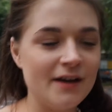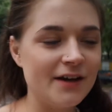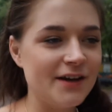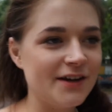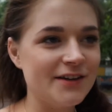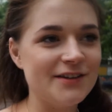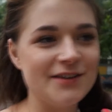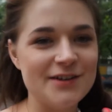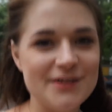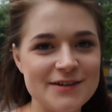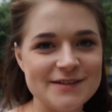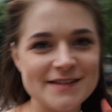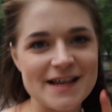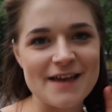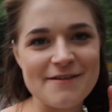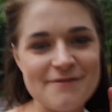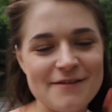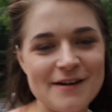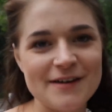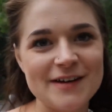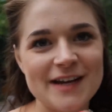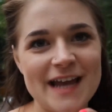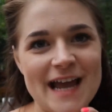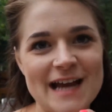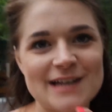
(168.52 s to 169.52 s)
Good news, I
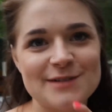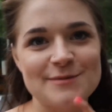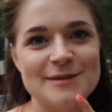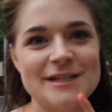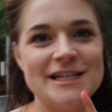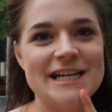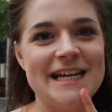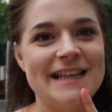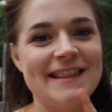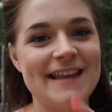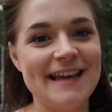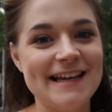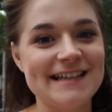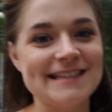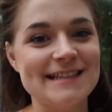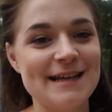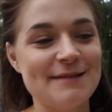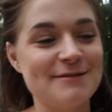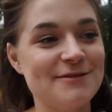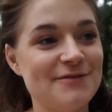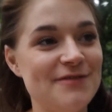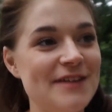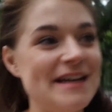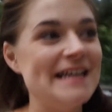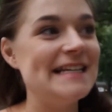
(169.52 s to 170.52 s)
found a cash machine that
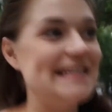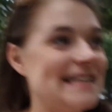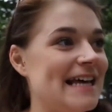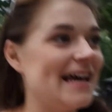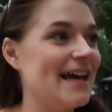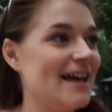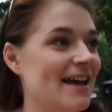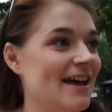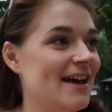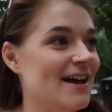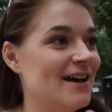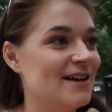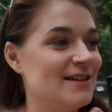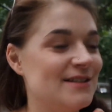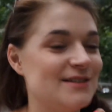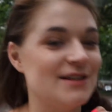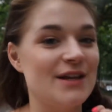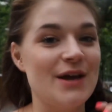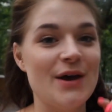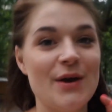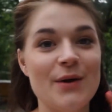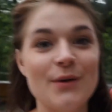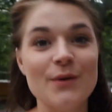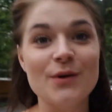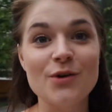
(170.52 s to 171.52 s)
accepts visa,
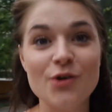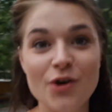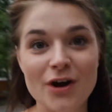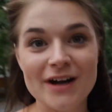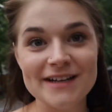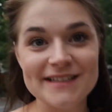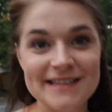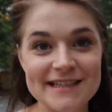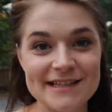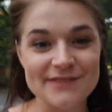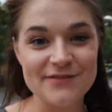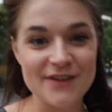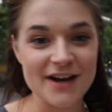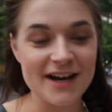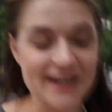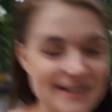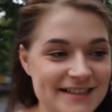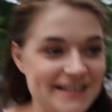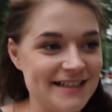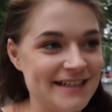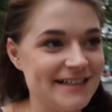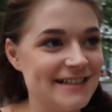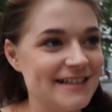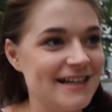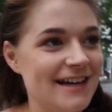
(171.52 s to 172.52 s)
so crisis
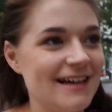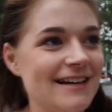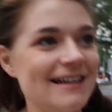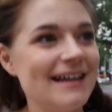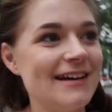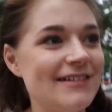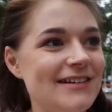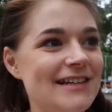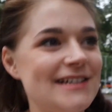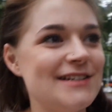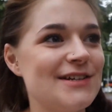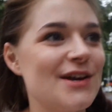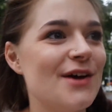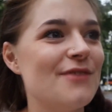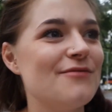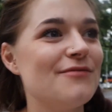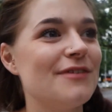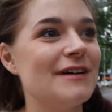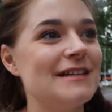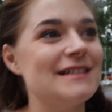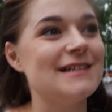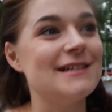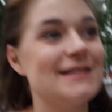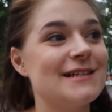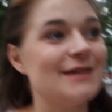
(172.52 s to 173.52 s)
averted. I now need to go and
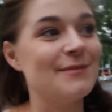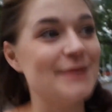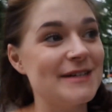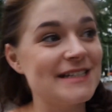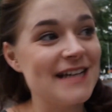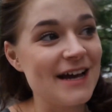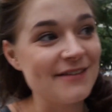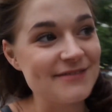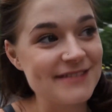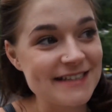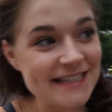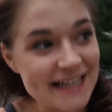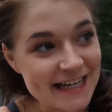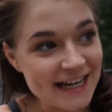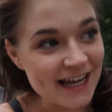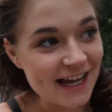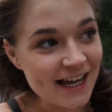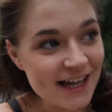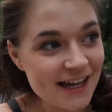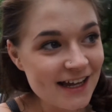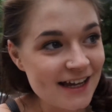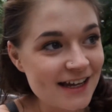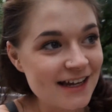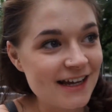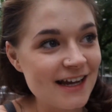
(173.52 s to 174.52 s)
find somewhere to have dinner,
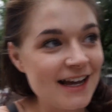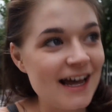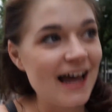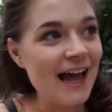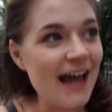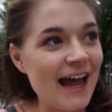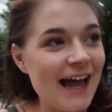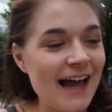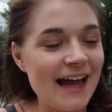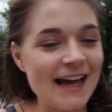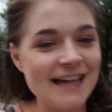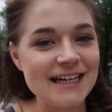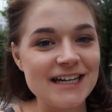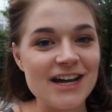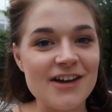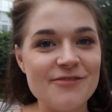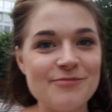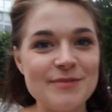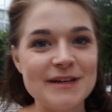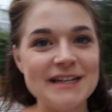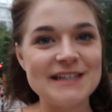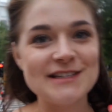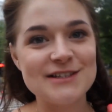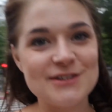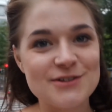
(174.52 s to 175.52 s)
and
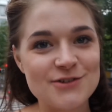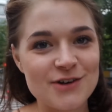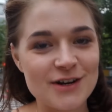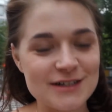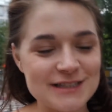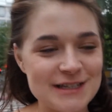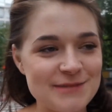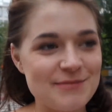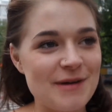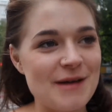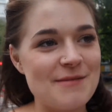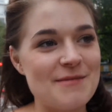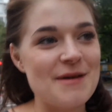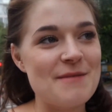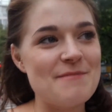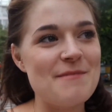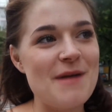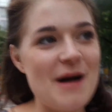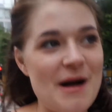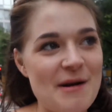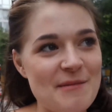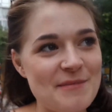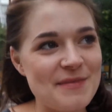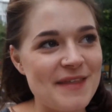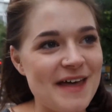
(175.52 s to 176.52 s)
I've been instructed by my
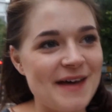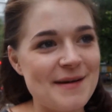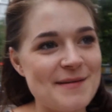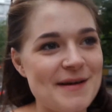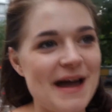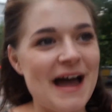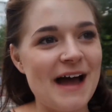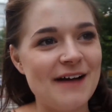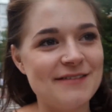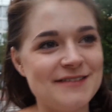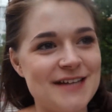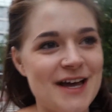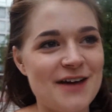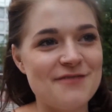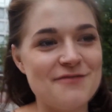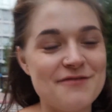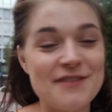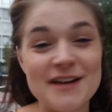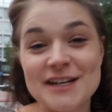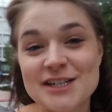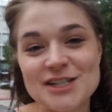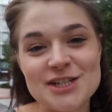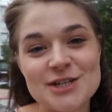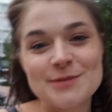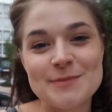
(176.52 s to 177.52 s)
mum that I have to have
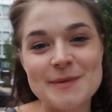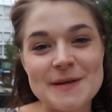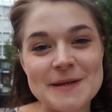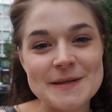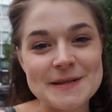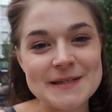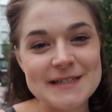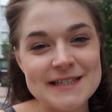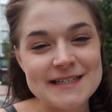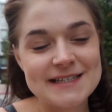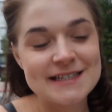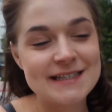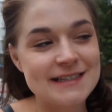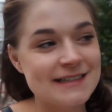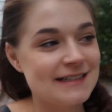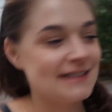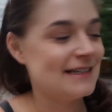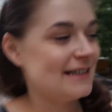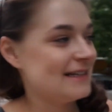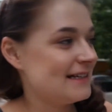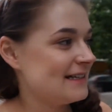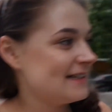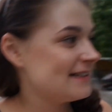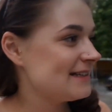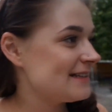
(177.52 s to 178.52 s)
vegetables.
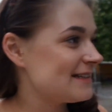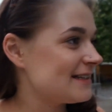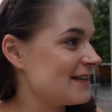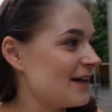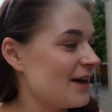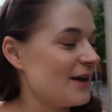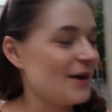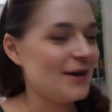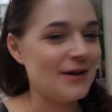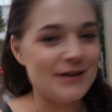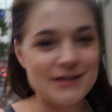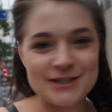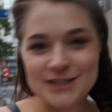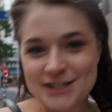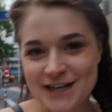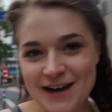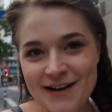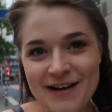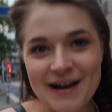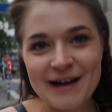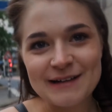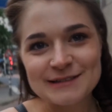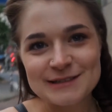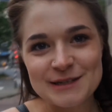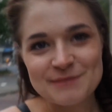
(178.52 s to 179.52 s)
So,
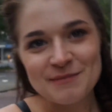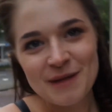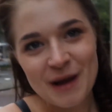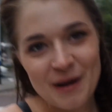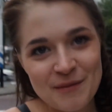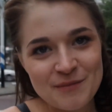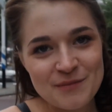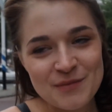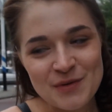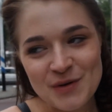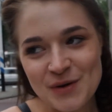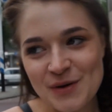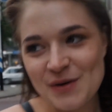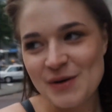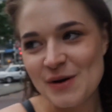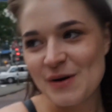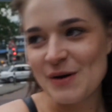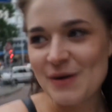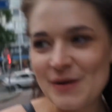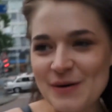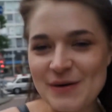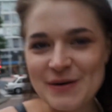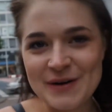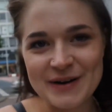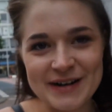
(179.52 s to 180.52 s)
shout out to Mum,
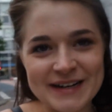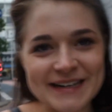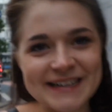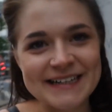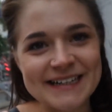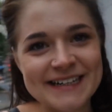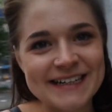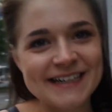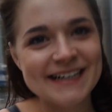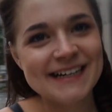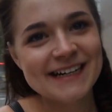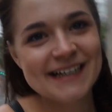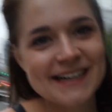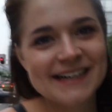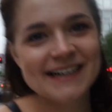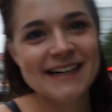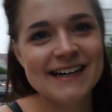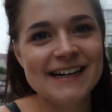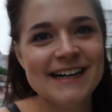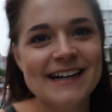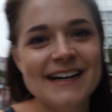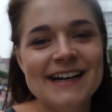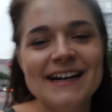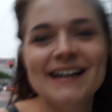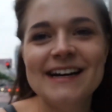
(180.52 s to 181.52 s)
woohoo!
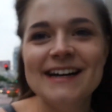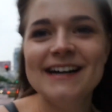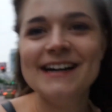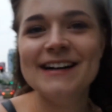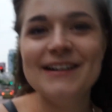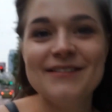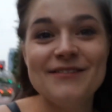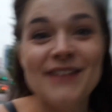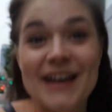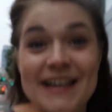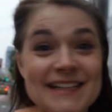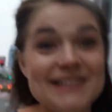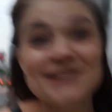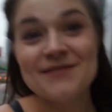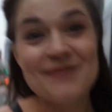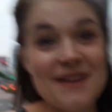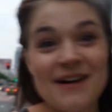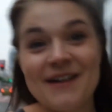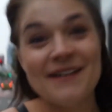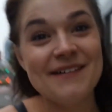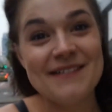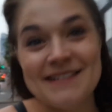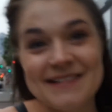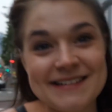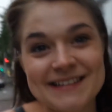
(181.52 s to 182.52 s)

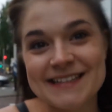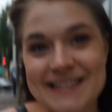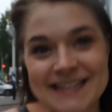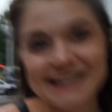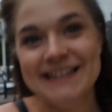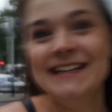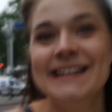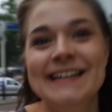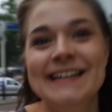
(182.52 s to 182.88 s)
Vegetables!